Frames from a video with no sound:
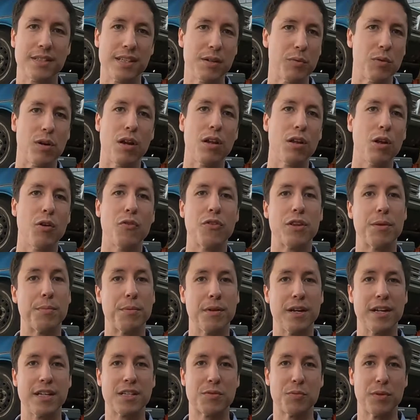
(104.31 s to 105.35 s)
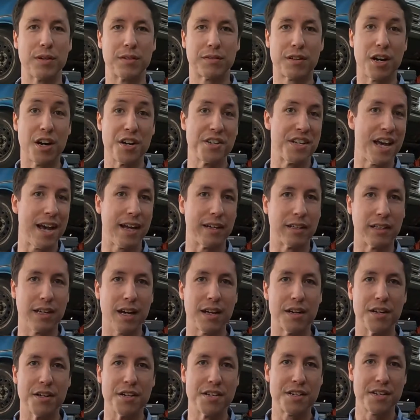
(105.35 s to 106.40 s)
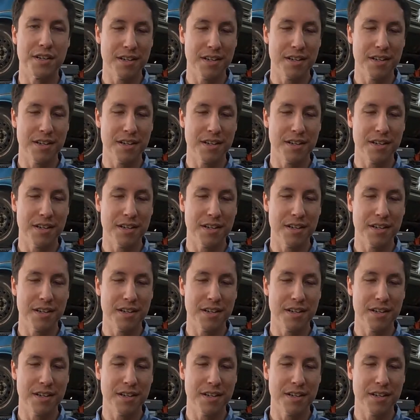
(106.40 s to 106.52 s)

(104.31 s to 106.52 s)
they were all over the place when cars had gutters.